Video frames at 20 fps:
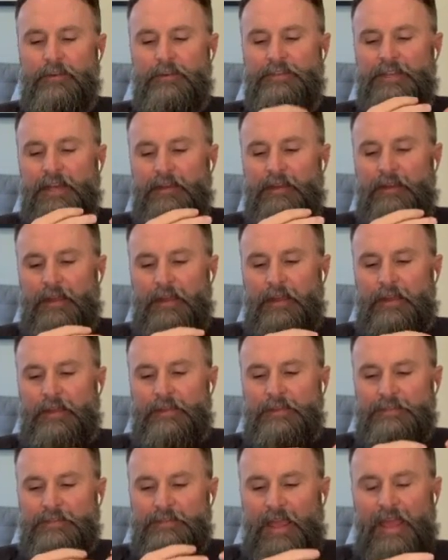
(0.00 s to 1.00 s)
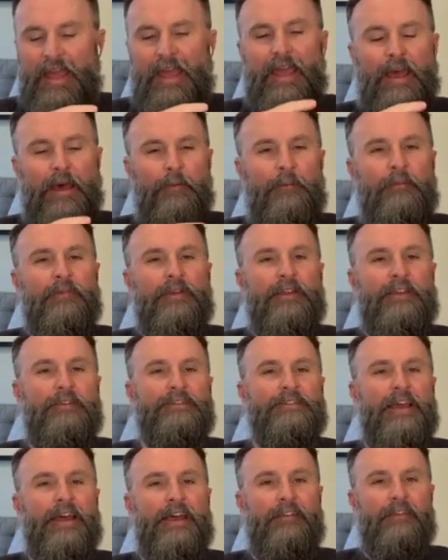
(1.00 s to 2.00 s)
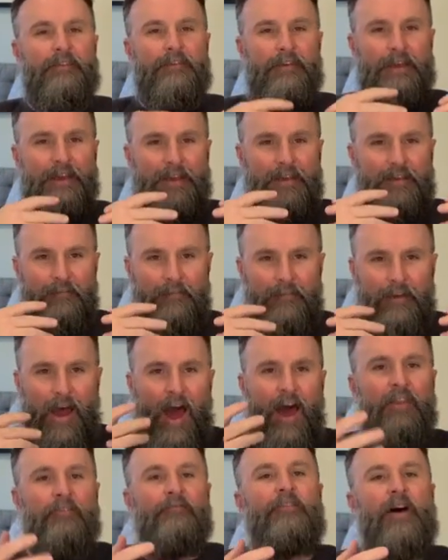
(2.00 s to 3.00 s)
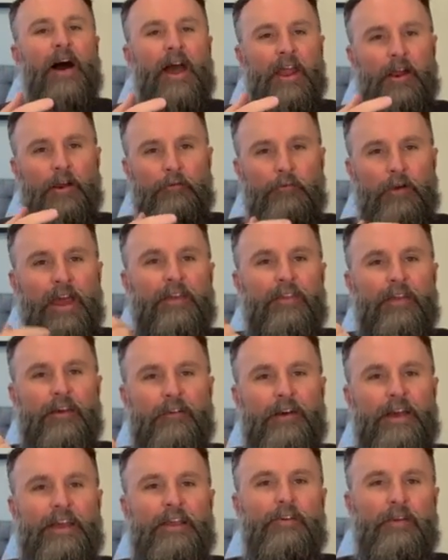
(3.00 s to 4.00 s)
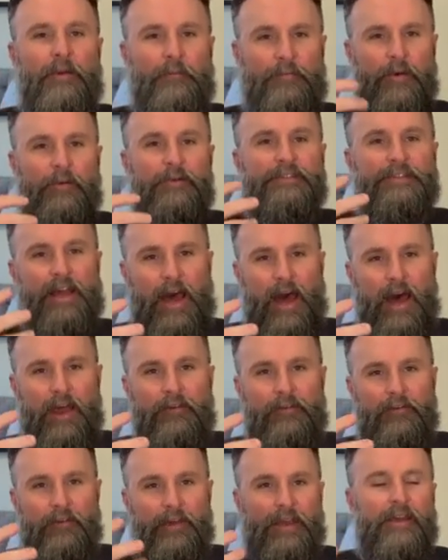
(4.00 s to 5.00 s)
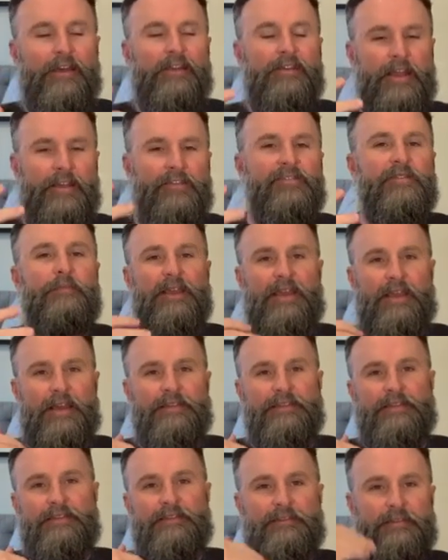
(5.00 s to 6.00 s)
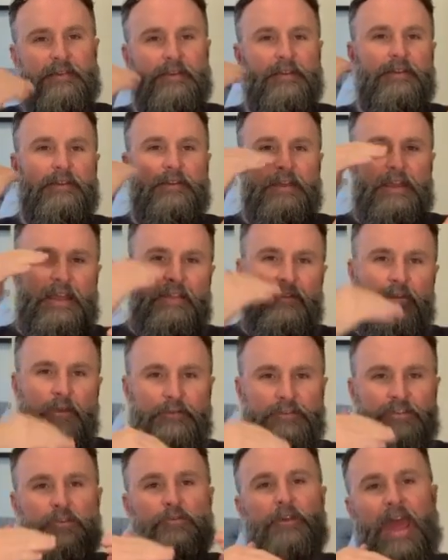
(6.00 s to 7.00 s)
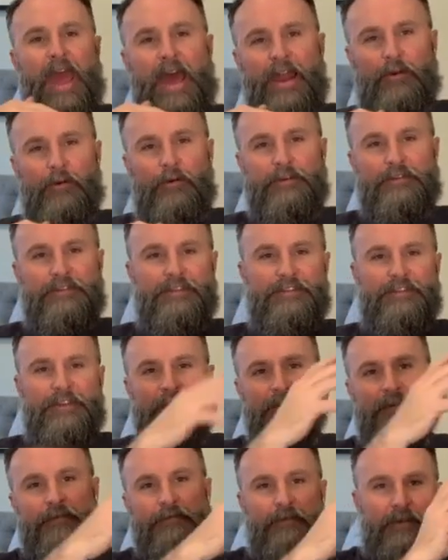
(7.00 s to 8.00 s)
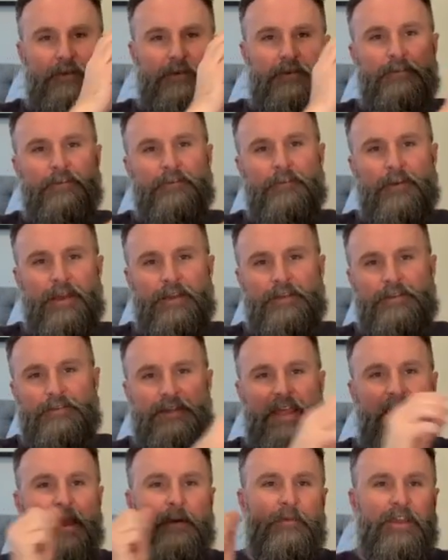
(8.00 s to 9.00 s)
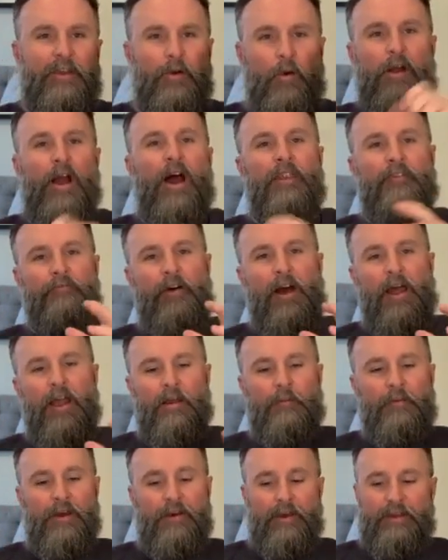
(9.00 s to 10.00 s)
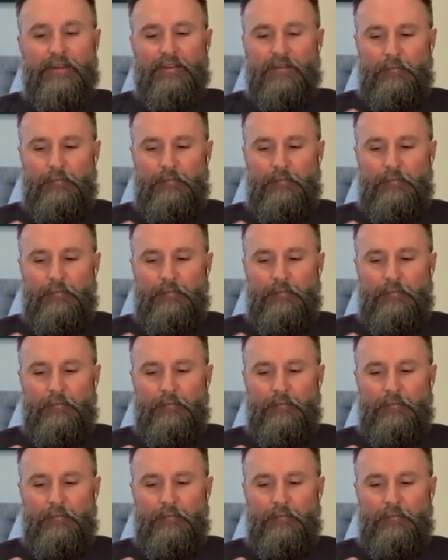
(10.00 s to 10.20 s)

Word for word: said scam and you said like on fire, right? That like crypto has gotten like attention because it's in those two categories. It's either right scammy or on fire. But like to